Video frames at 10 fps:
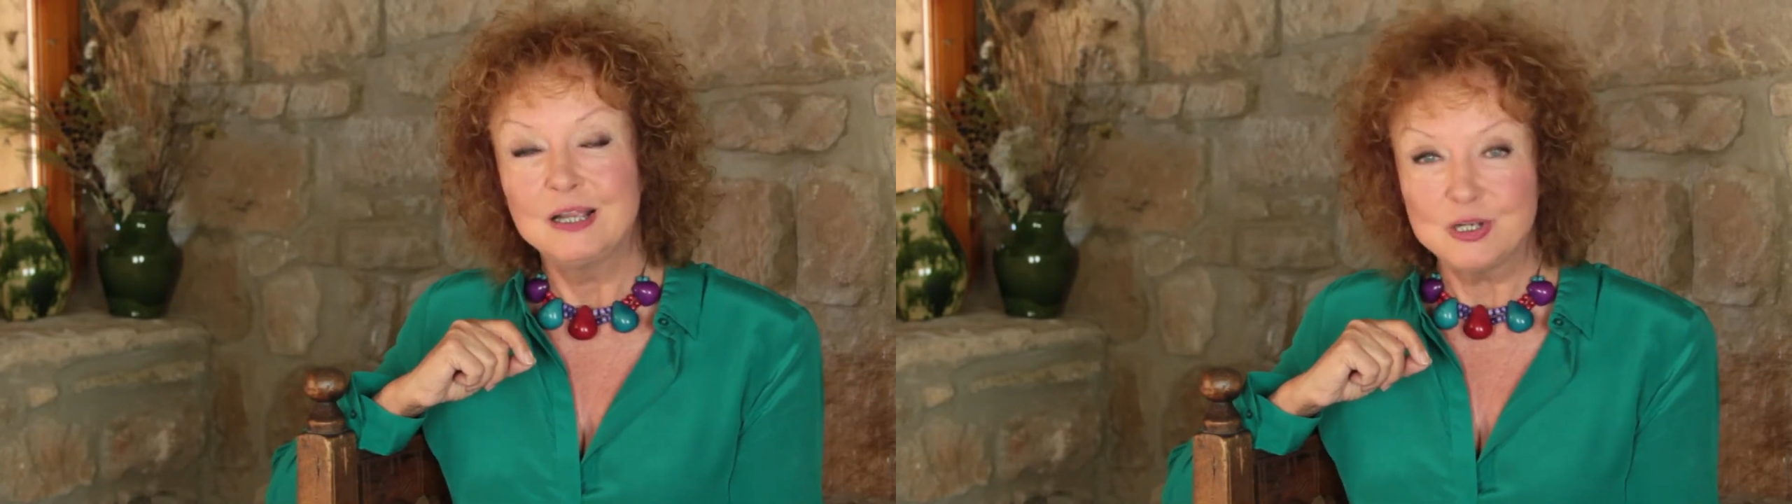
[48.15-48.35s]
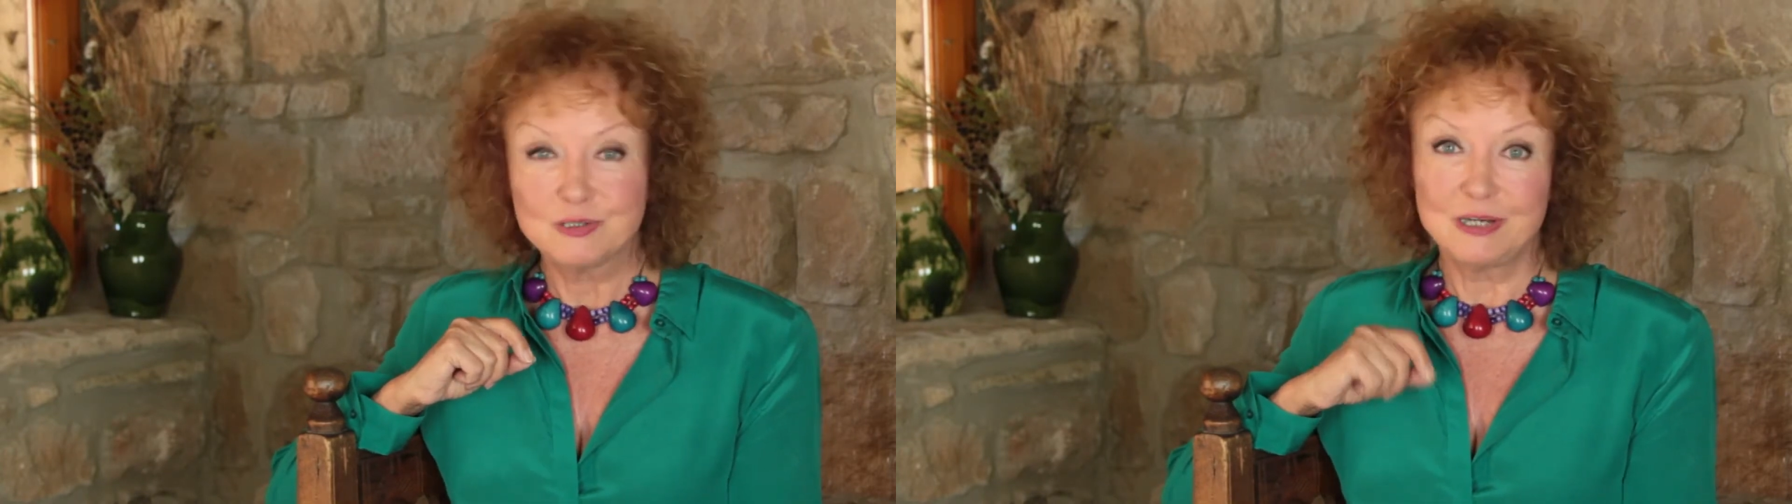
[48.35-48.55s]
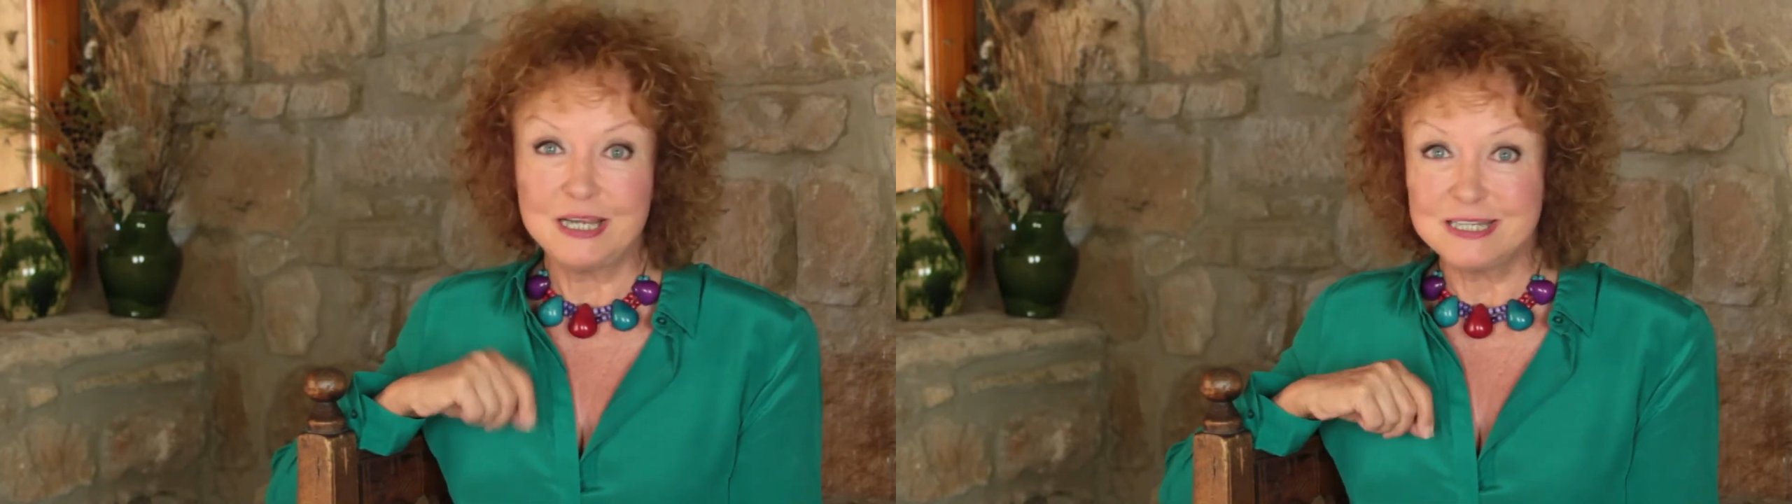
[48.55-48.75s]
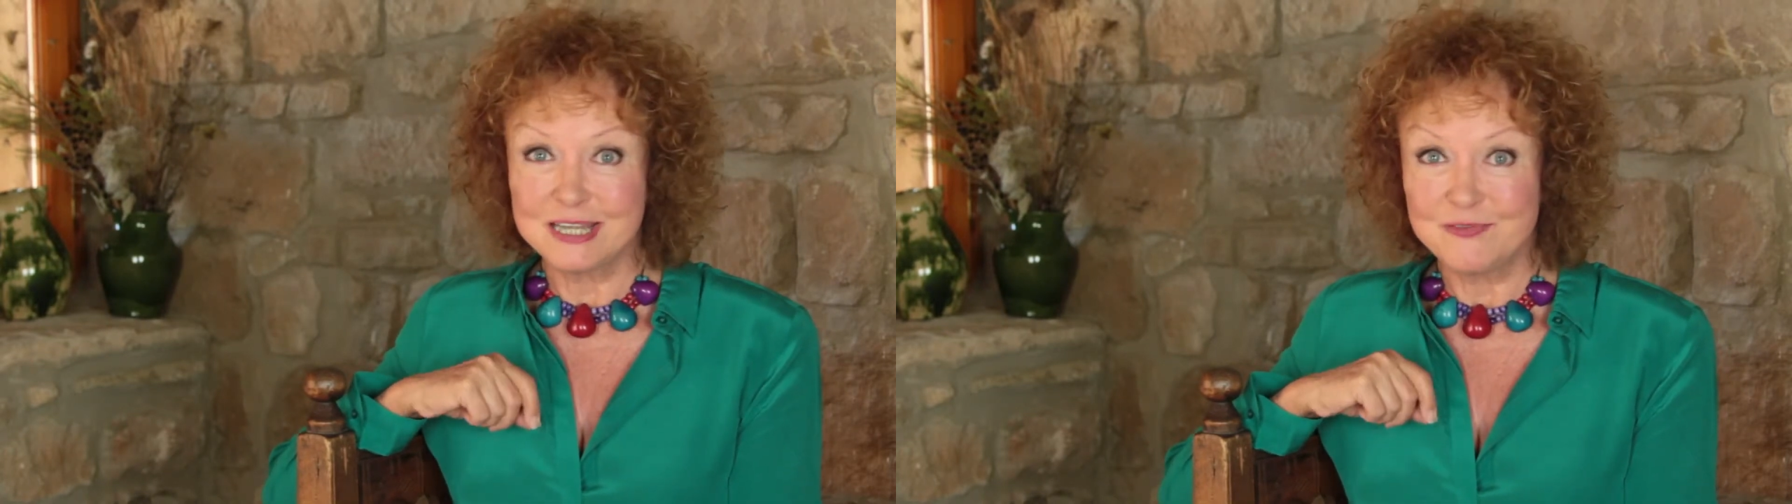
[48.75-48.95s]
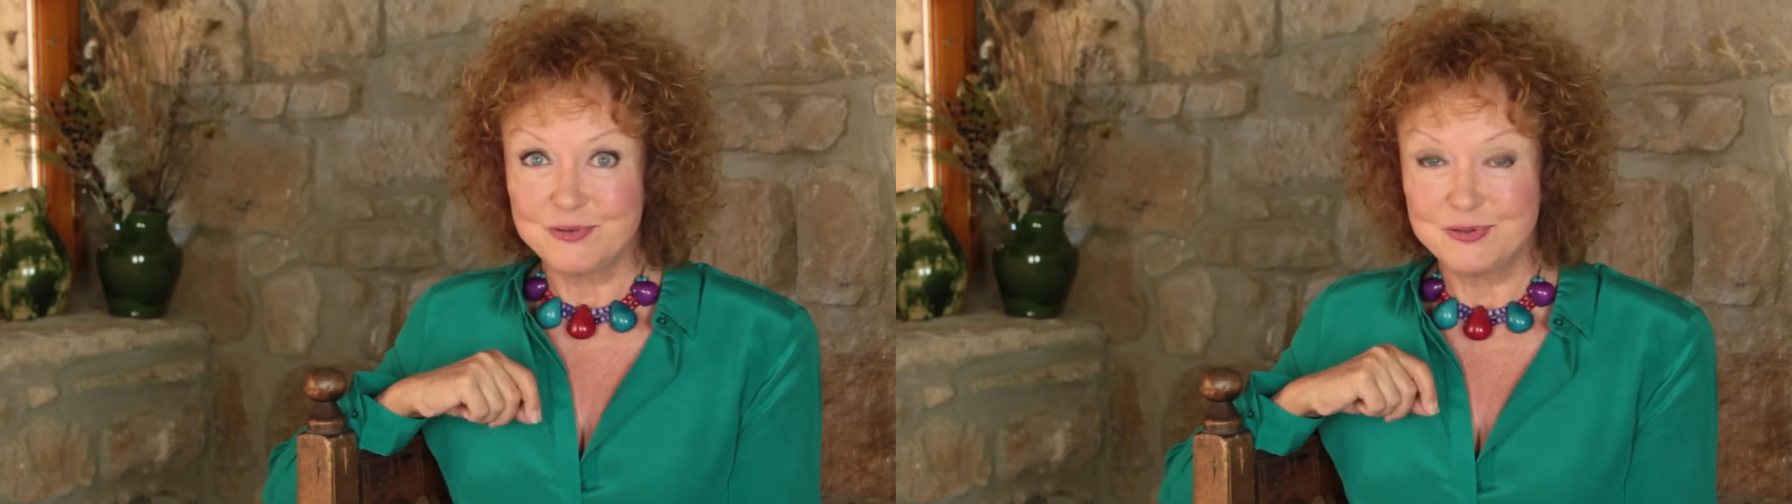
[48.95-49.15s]
you're
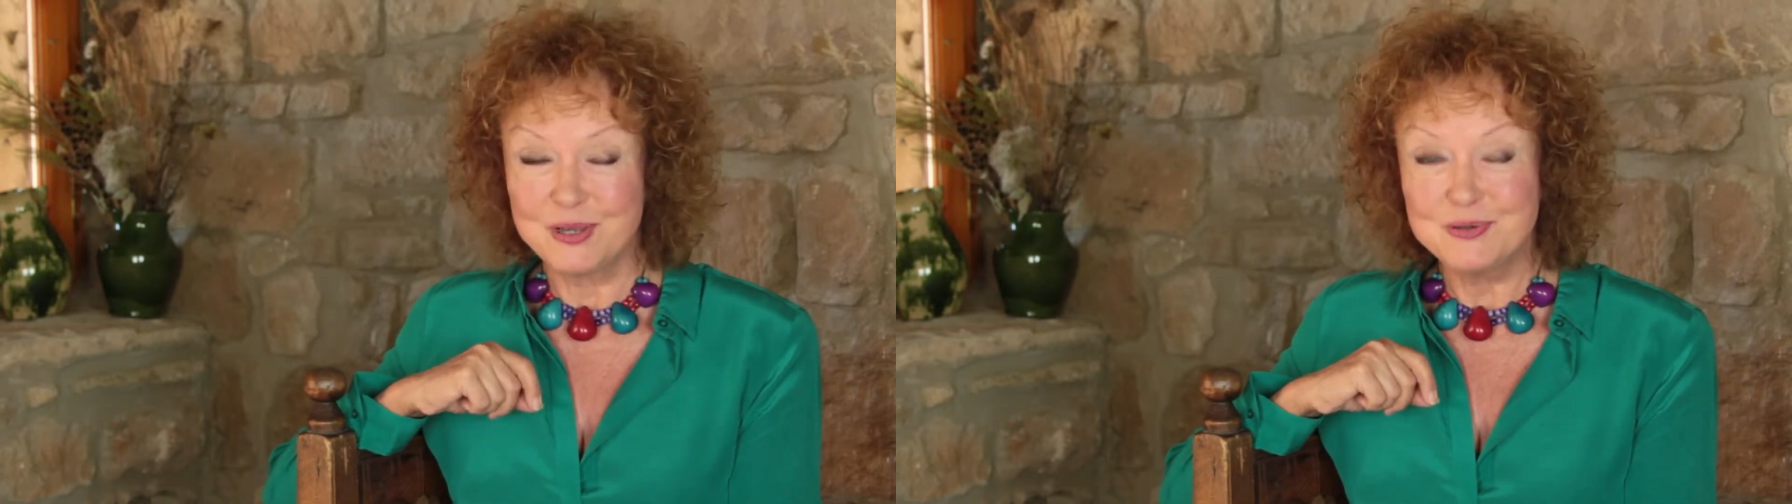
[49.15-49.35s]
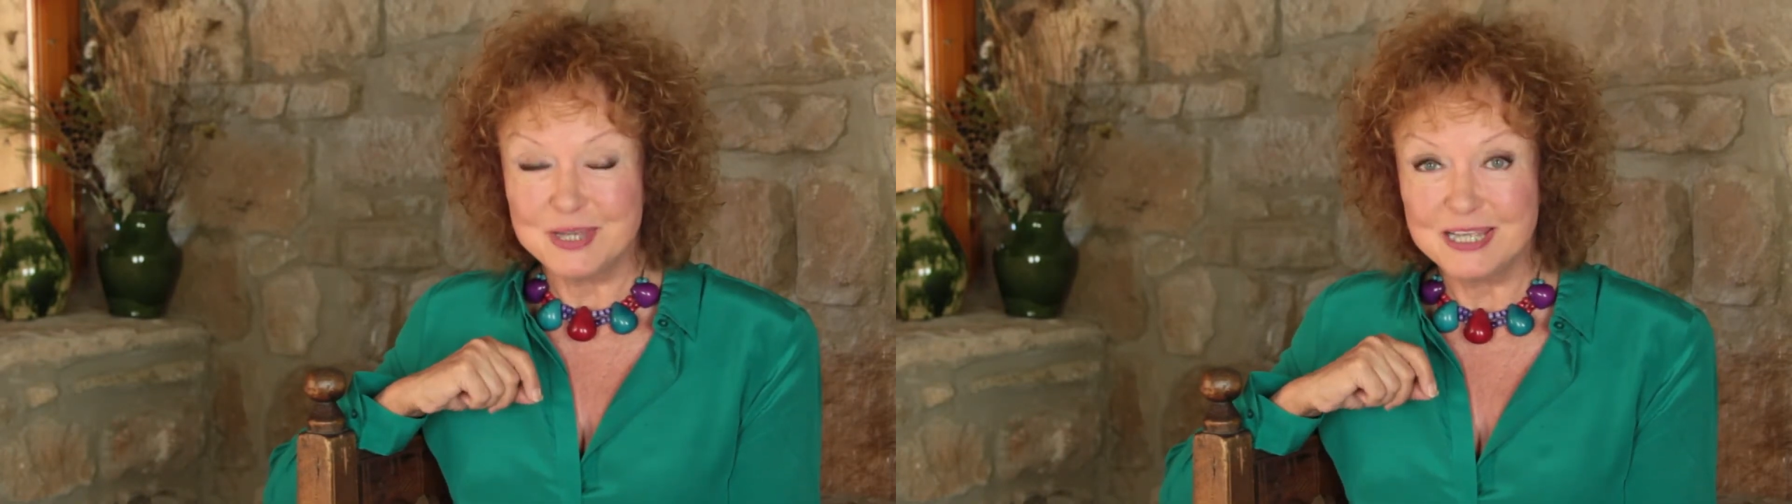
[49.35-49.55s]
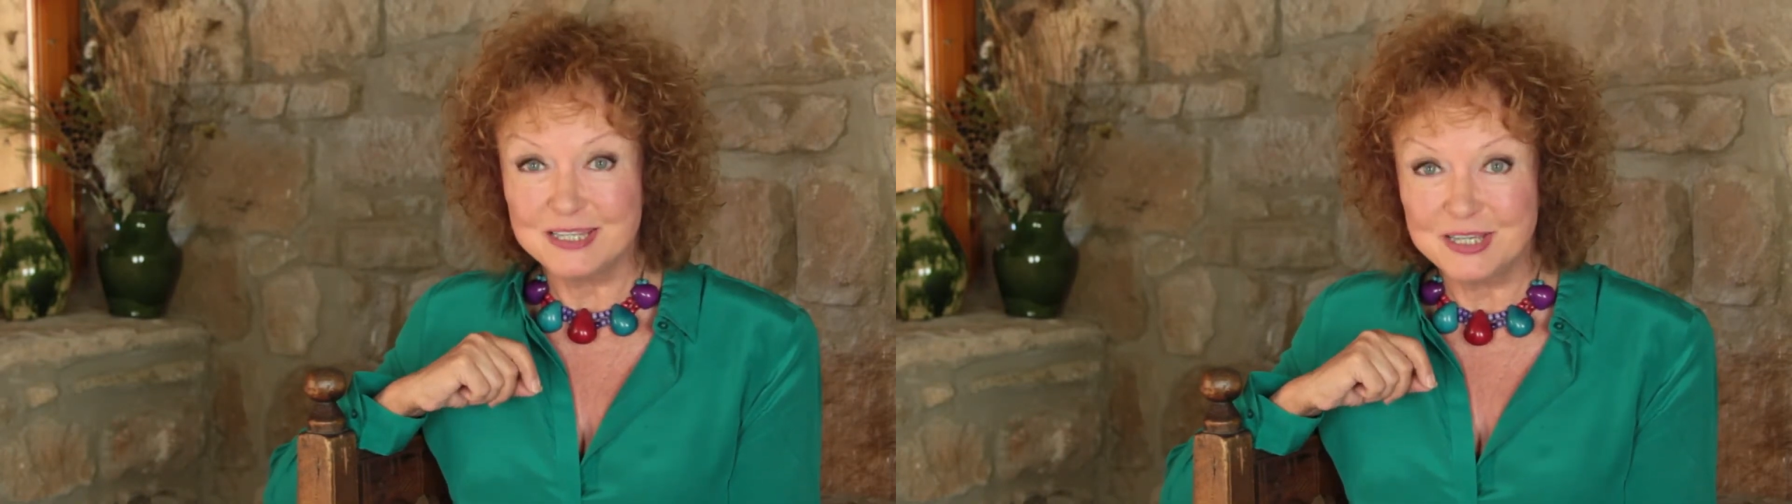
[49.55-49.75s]
crazy if you don't take